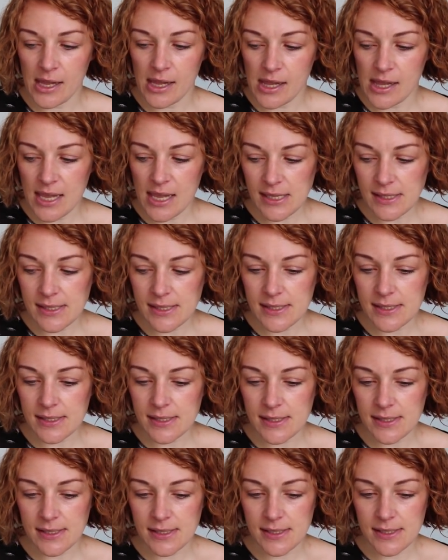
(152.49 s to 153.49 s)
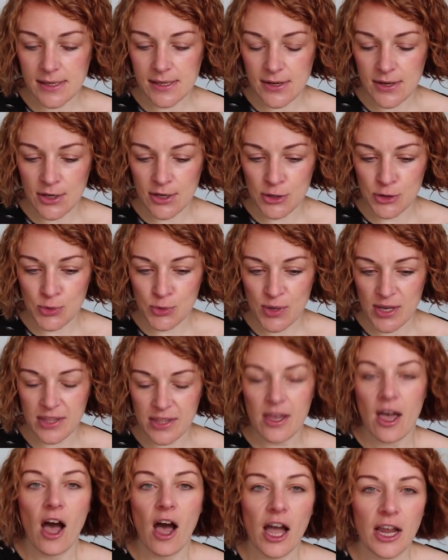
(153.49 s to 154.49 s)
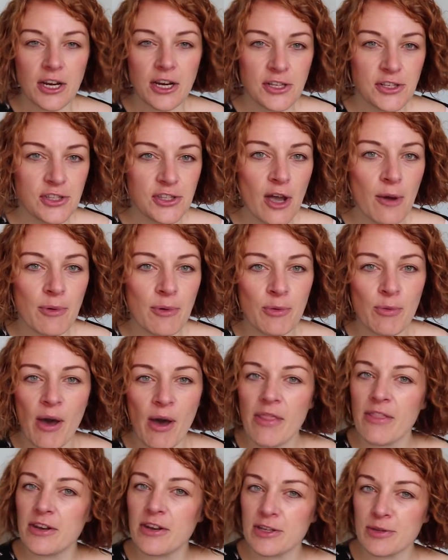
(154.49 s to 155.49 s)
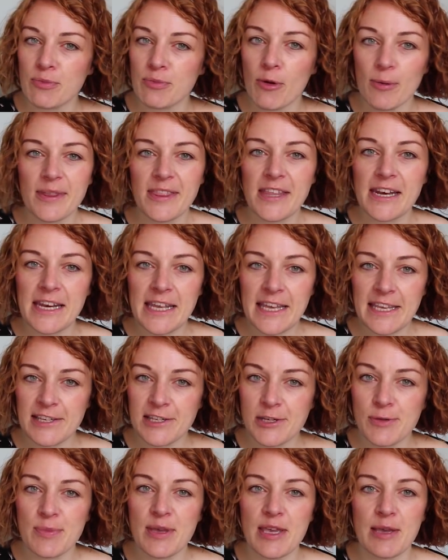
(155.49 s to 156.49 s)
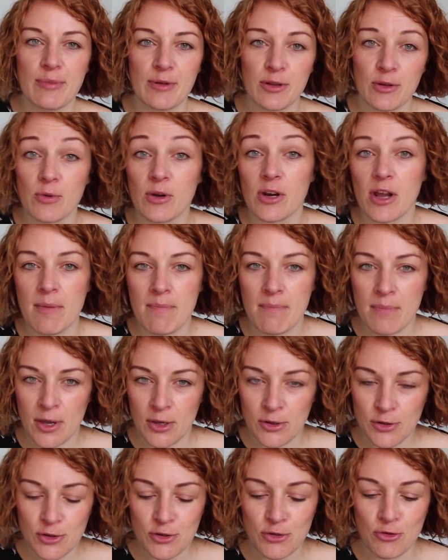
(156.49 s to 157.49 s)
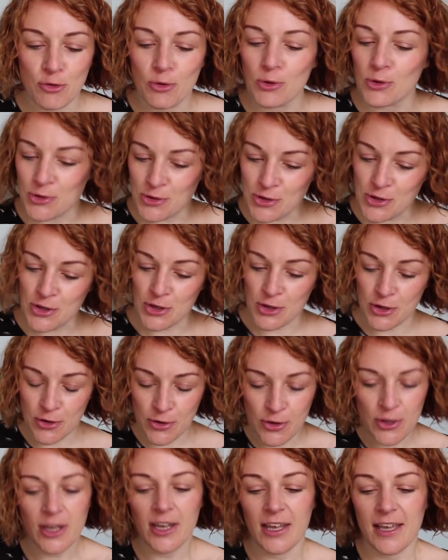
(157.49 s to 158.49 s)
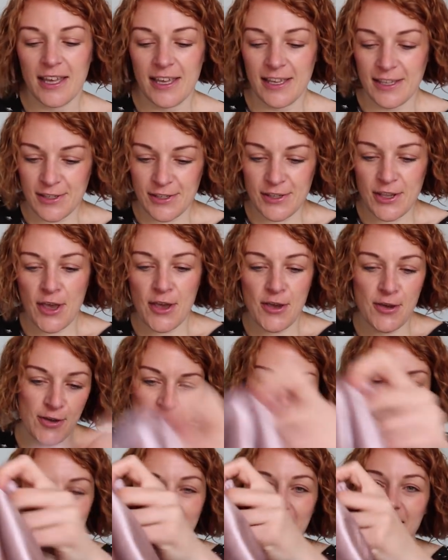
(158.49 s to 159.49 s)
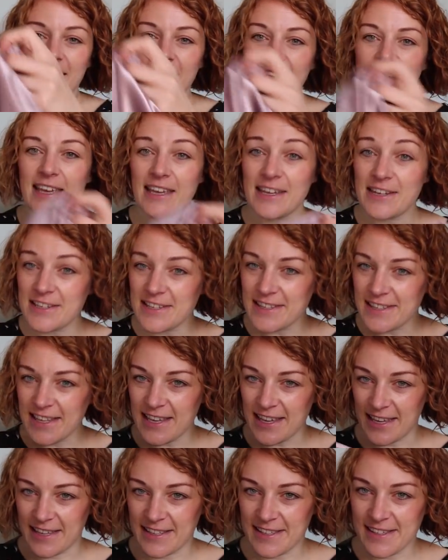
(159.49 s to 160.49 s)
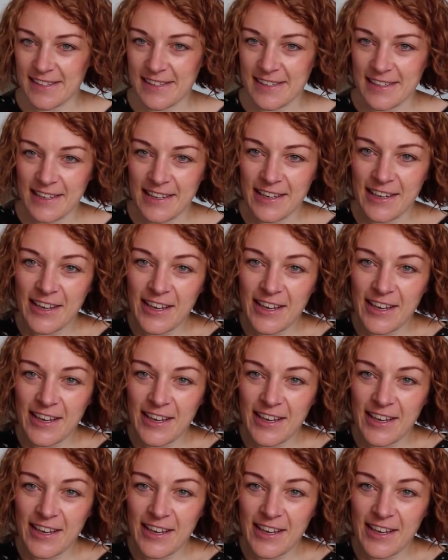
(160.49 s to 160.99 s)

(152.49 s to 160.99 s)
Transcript: Let's start with, I'm going to start with the one that is probably the least me, but the one I'm most drawn to. So it is this.